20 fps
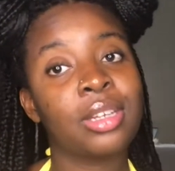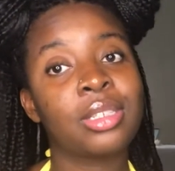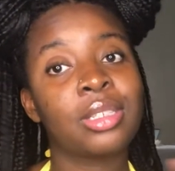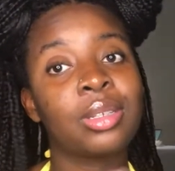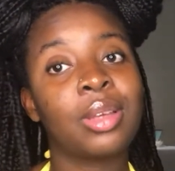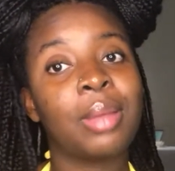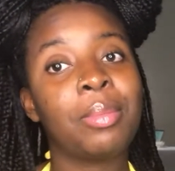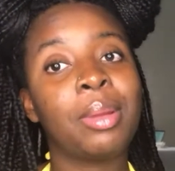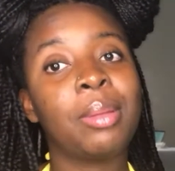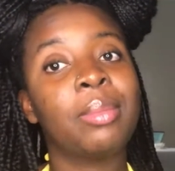So
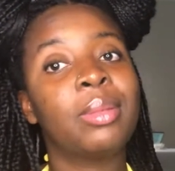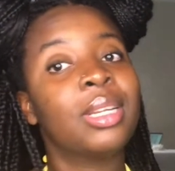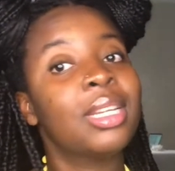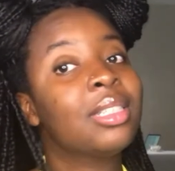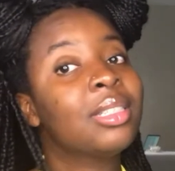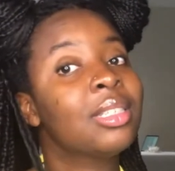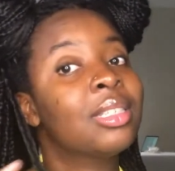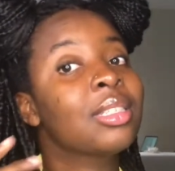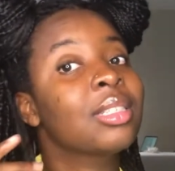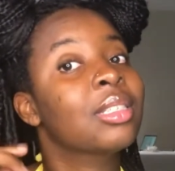I remember
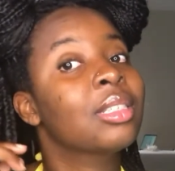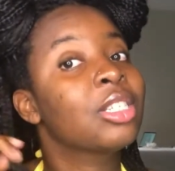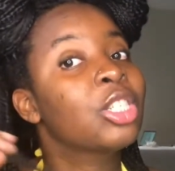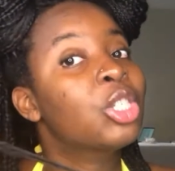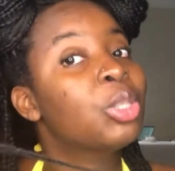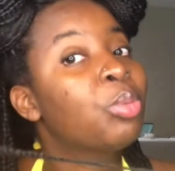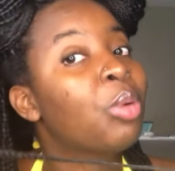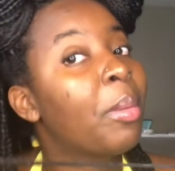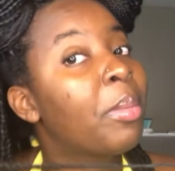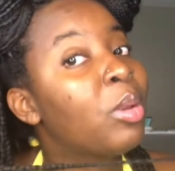this is
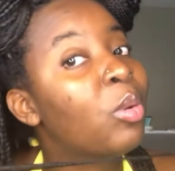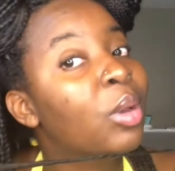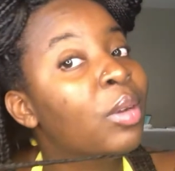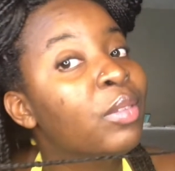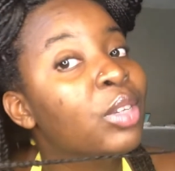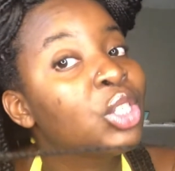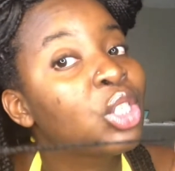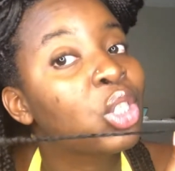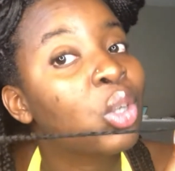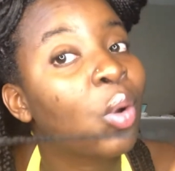probably one of
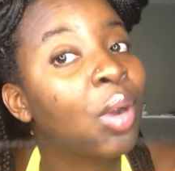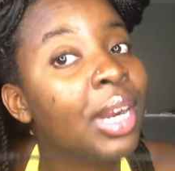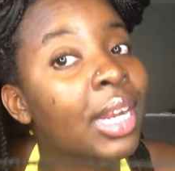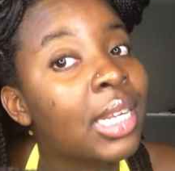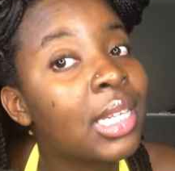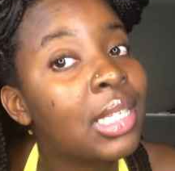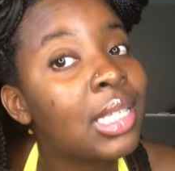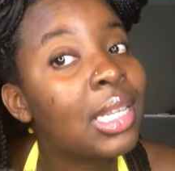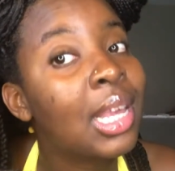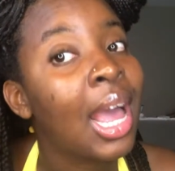the
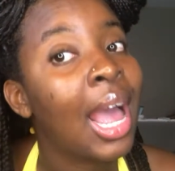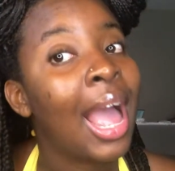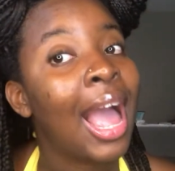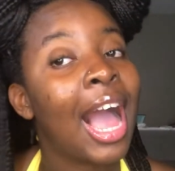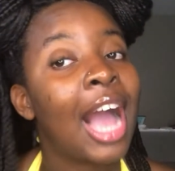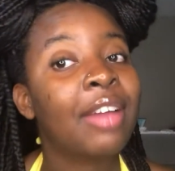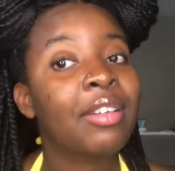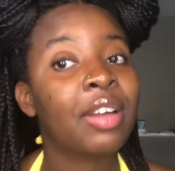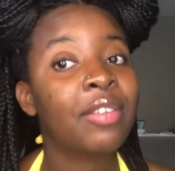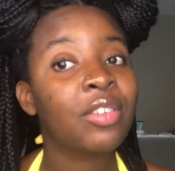shortest
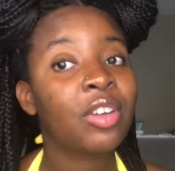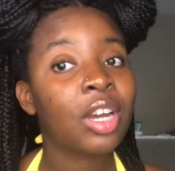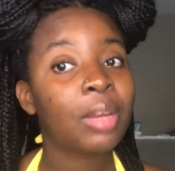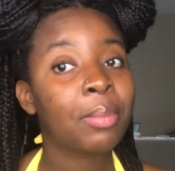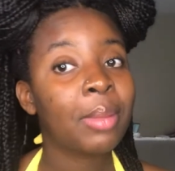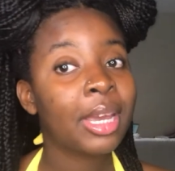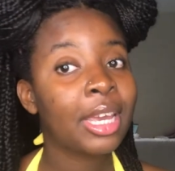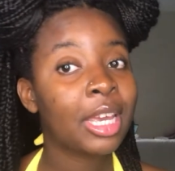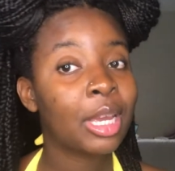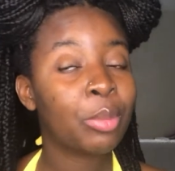I've ever got
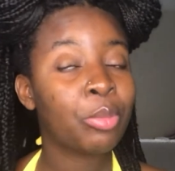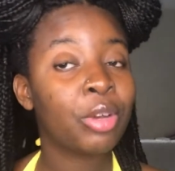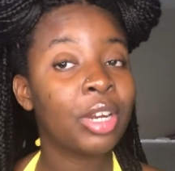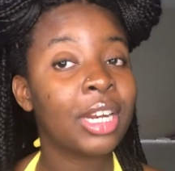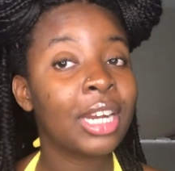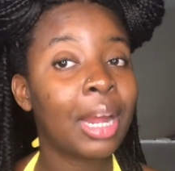my hair braided,